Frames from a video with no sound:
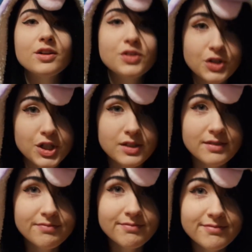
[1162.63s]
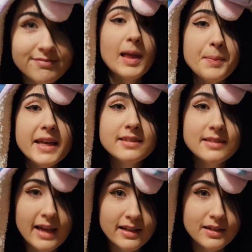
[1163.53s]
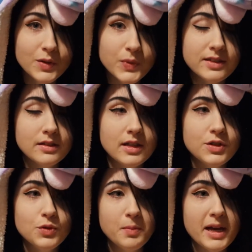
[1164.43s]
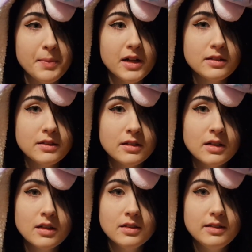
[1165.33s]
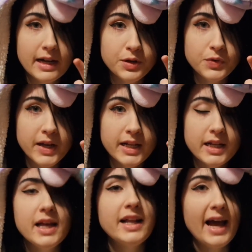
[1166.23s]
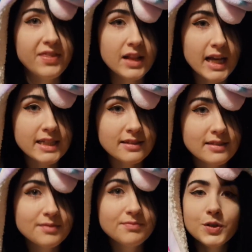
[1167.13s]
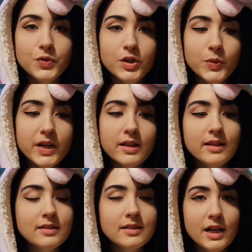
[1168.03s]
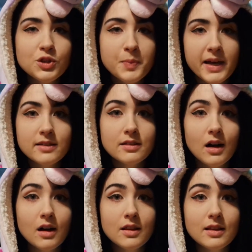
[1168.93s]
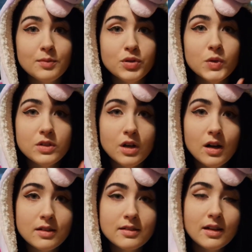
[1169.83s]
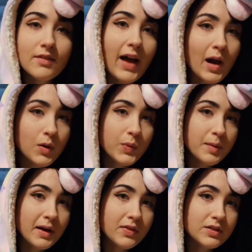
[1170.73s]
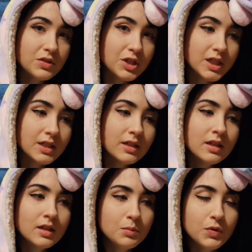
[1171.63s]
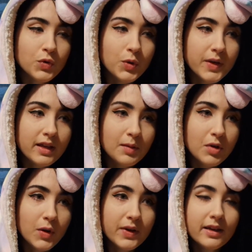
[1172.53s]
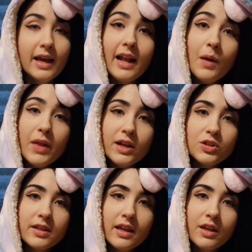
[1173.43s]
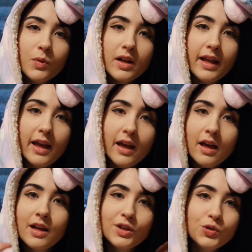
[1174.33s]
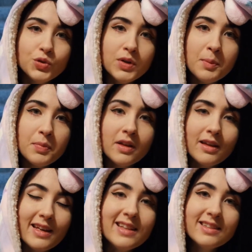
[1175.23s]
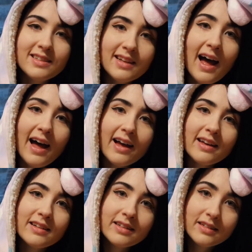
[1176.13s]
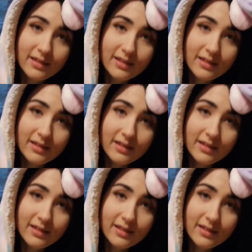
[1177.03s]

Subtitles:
our skirt. That being said, we still need to make a belt, decorate it, and add the lights. So real quick, let's touch base on the pros and cons of how I went about this skirt before we keep going. And I will actually take you on a trip inside